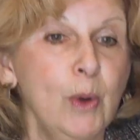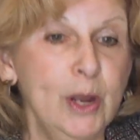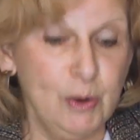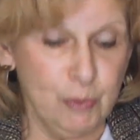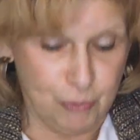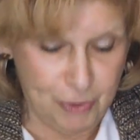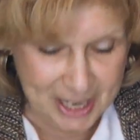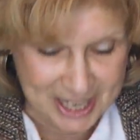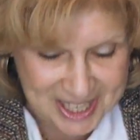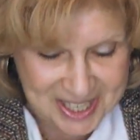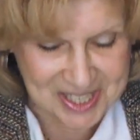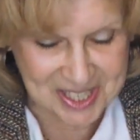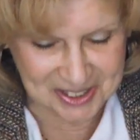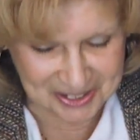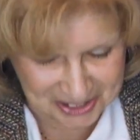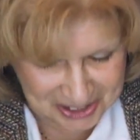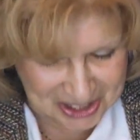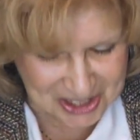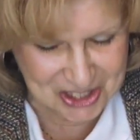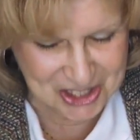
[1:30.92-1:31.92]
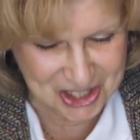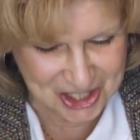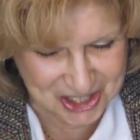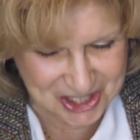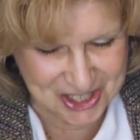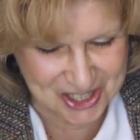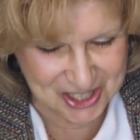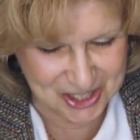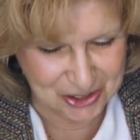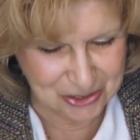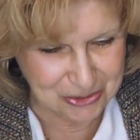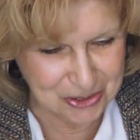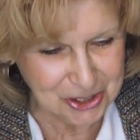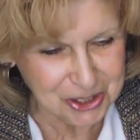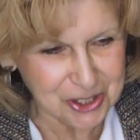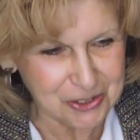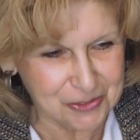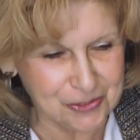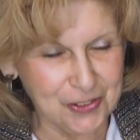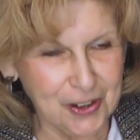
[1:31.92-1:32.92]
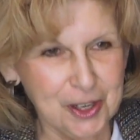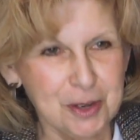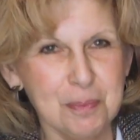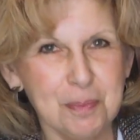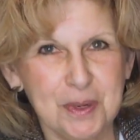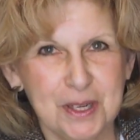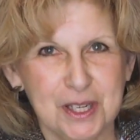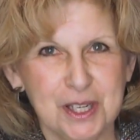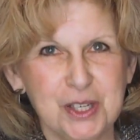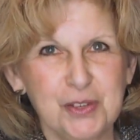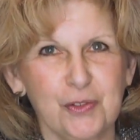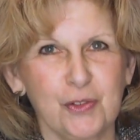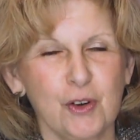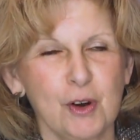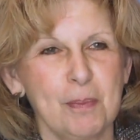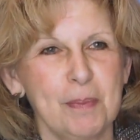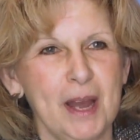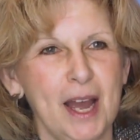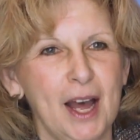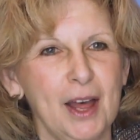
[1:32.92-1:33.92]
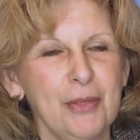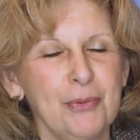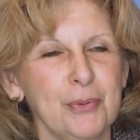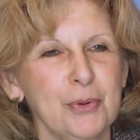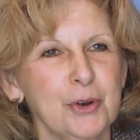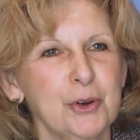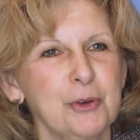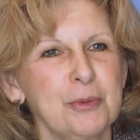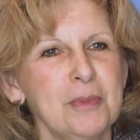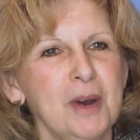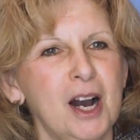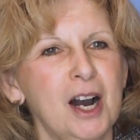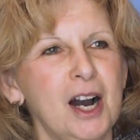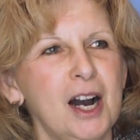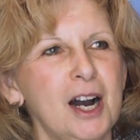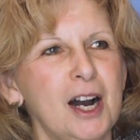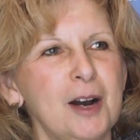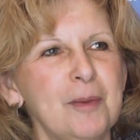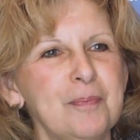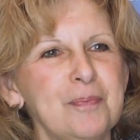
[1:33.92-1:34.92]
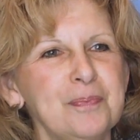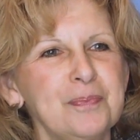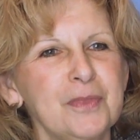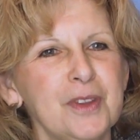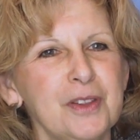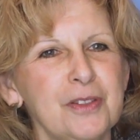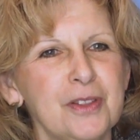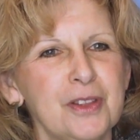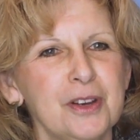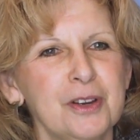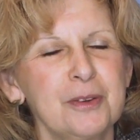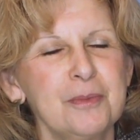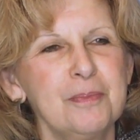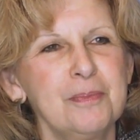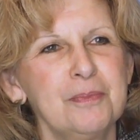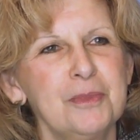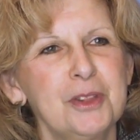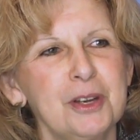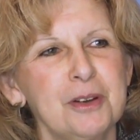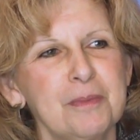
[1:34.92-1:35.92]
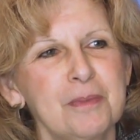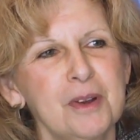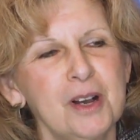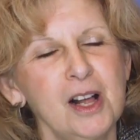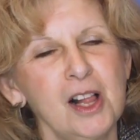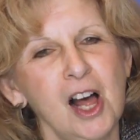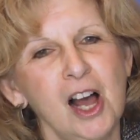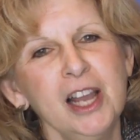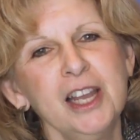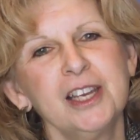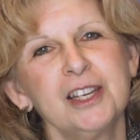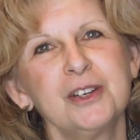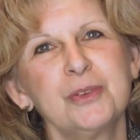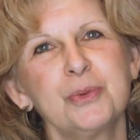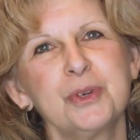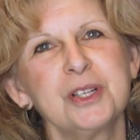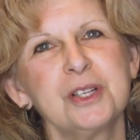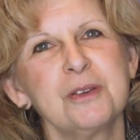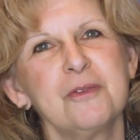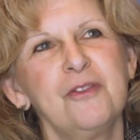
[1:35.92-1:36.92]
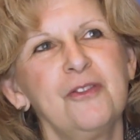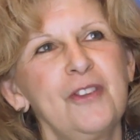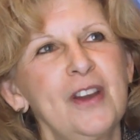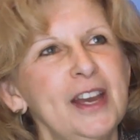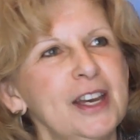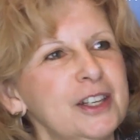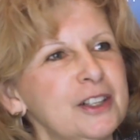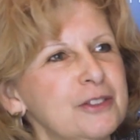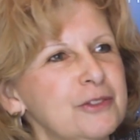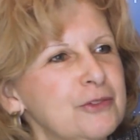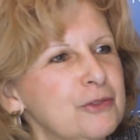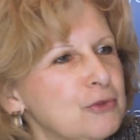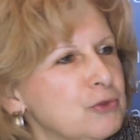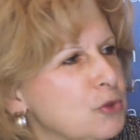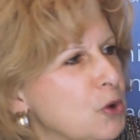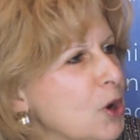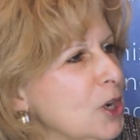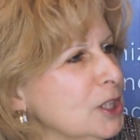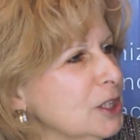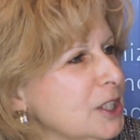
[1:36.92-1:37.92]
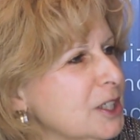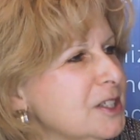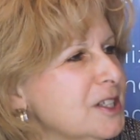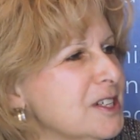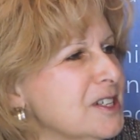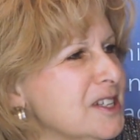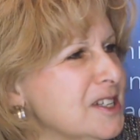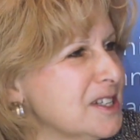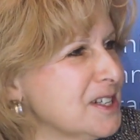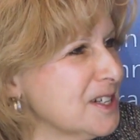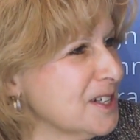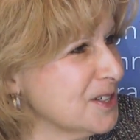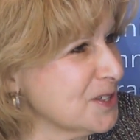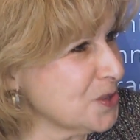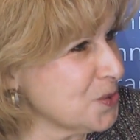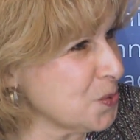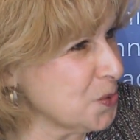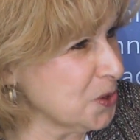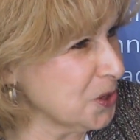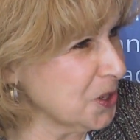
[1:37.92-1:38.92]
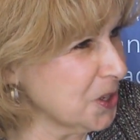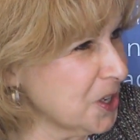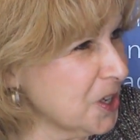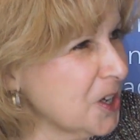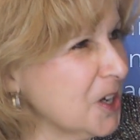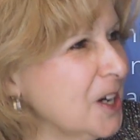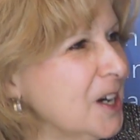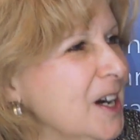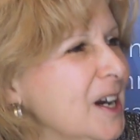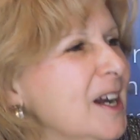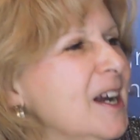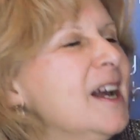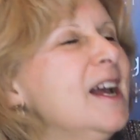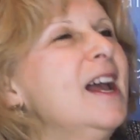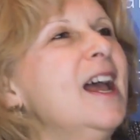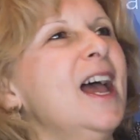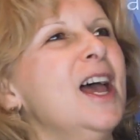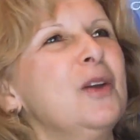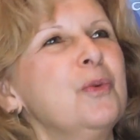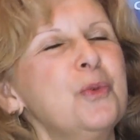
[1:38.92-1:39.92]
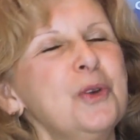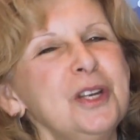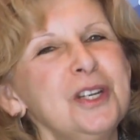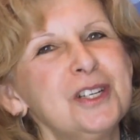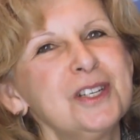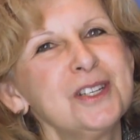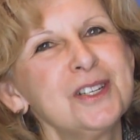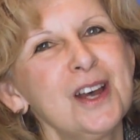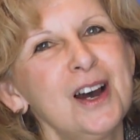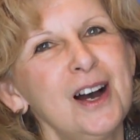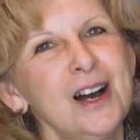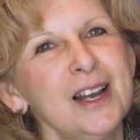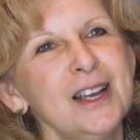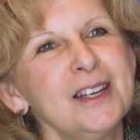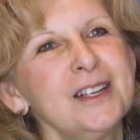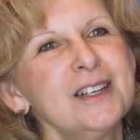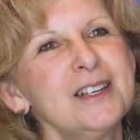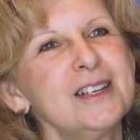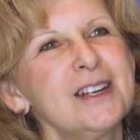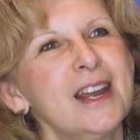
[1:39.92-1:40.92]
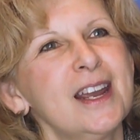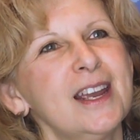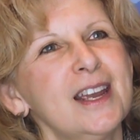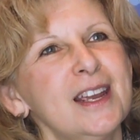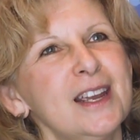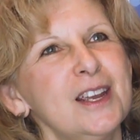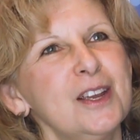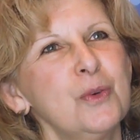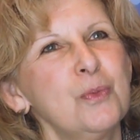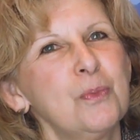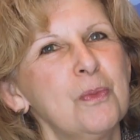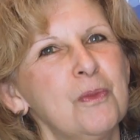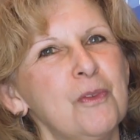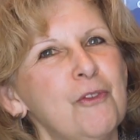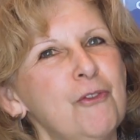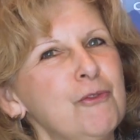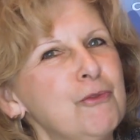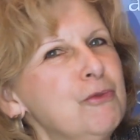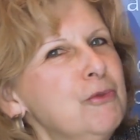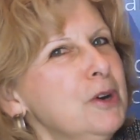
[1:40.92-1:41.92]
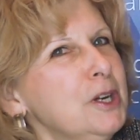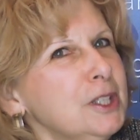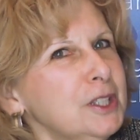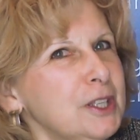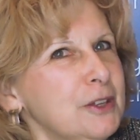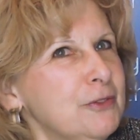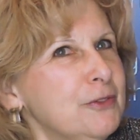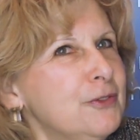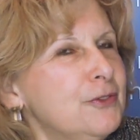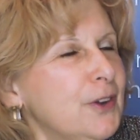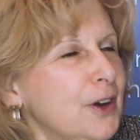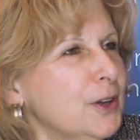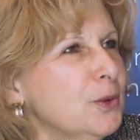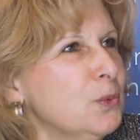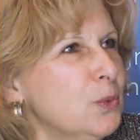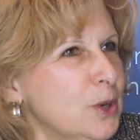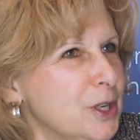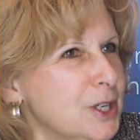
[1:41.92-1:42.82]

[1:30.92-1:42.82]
We recently just did a really fun piece for a bathroom. Um, the, the client was a fan of Roy Lichtenstein's work. Okay. And we designed a really fun